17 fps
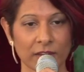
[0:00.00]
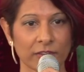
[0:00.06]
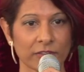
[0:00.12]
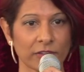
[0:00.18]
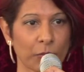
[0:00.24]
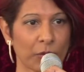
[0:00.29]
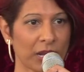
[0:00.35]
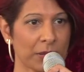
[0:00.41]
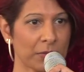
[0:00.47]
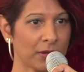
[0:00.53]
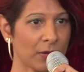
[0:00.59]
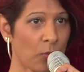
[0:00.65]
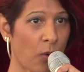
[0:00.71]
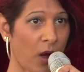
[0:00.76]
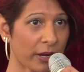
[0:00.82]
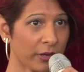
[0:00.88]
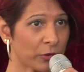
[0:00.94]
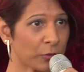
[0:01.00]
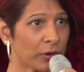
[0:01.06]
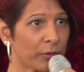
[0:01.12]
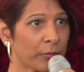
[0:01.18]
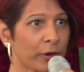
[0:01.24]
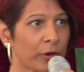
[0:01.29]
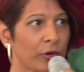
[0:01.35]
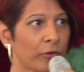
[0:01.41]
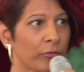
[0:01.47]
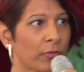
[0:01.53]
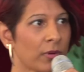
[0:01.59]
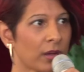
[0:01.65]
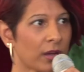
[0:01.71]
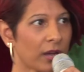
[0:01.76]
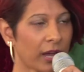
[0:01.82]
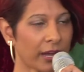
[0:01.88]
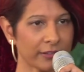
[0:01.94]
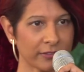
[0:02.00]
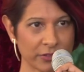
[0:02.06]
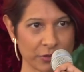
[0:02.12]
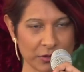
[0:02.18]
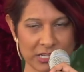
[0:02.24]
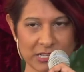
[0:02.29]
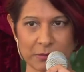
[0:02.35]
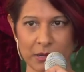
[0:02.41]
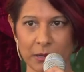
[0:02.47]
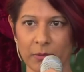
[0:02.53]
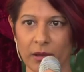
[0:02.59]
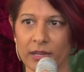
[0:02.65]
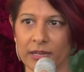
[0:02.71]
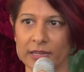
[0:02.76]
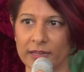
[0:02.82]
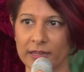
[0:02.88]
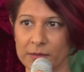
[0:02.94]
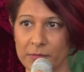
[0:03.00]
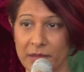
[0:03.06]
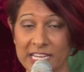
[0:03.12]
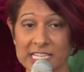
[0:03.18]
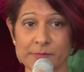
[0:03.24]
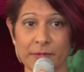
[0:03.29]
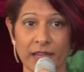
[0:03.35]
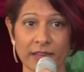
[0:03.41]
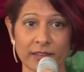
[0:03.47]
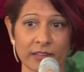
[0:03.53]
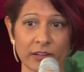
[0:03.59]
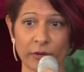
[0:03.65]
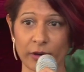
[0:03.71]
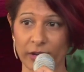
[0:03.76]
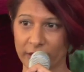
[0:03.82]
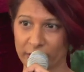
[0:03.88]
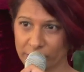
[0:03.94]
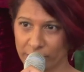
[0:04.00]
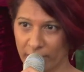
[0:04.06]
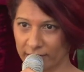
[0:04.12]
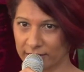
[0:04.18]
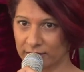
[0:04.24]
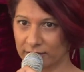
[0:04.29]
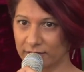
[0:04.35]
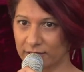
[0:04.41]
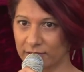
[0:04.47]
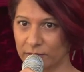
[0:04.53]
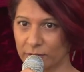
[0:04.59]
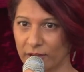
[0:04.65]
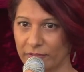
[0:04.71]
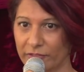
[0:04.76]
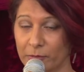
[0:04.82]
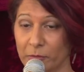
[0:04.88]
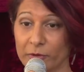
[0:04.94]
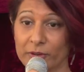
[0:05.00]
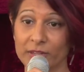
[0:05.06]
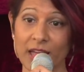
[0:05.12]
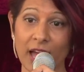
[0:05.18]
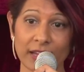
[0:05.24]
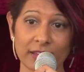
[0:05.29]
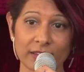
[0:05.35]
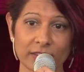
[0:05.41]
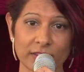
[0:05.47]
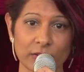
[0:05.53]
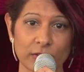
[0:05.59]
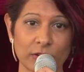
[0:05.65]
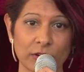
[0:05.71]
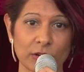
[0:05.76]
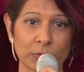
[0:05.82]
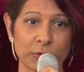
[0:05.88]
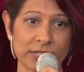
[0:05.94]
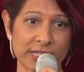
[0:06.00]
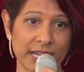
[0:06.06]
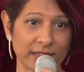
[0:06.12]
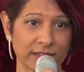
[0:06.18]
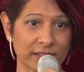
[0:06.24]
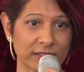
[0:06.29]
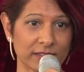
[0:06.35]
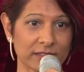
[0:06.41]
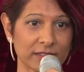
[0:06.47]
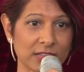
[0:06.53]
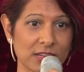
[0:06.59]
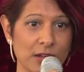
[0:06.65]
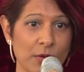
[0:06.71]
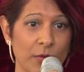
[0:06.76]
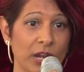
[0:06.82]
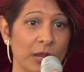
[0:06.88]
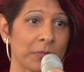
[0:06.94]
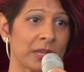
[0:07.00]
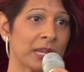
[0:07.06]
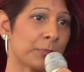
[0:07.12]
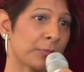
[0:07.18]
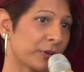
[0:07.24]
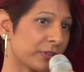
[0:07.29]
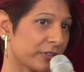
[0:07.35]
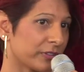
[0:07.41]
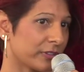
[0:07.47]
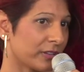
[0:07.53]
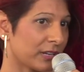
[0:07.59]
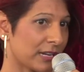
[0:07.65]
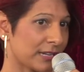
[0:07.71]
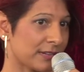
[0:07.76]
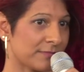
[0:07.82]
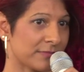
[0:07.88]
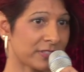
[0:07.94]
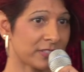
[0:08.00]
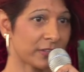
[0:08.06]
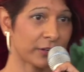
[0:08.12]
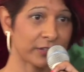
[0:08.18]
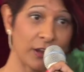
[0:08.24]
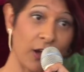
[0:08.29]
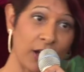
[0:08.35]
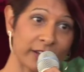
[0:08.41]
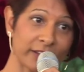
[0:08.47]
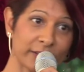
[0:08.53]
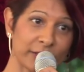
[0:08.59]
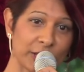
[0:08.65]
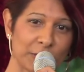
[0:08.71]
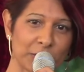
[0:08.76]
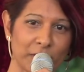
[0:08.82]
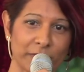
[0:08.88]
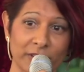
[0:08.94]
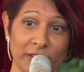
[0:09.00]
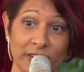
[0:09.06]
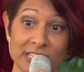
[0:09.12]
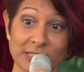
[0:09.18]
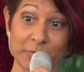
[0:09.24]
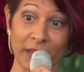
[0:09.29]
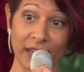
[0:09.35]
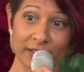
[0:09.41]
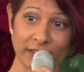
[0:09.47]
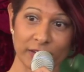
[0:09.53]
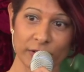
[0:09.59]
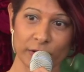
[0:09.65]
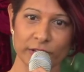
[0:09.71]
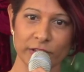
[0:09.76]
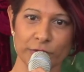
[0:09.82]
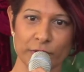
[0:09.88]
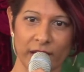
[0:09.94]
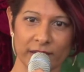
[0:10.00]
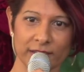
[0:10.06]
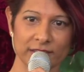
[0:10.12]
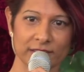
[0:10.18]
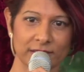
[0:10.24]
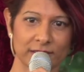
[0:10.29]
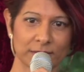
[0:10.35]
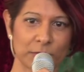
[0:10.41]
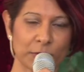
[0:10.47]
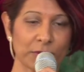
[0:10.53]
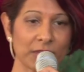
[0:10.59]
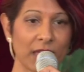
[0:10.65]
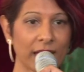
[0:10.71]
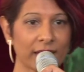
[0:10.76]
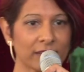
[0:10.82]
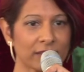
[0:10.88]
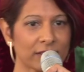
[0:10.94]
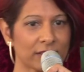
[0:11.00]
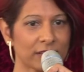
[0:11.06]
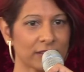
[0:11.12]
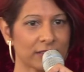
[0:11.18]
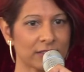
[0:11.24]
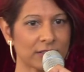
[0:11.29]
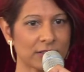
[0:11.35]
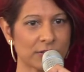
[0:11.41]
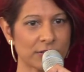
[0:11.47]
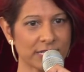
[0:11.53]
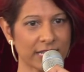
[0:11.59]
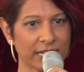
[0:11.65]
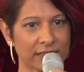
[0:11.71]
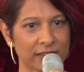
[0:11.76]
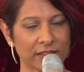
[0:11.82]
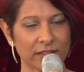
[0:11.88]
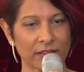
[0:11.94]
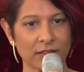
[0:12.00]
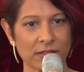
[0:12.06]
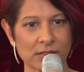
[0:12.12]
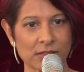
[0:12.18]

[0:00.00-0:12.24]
So when I walk into a room, I tune into my body. Am I expanded or am I contracted? Do I feel more relaxed or more tense? When I meet a person and I start talking to them, do I feel expanded or contracted, more relaxed or tense?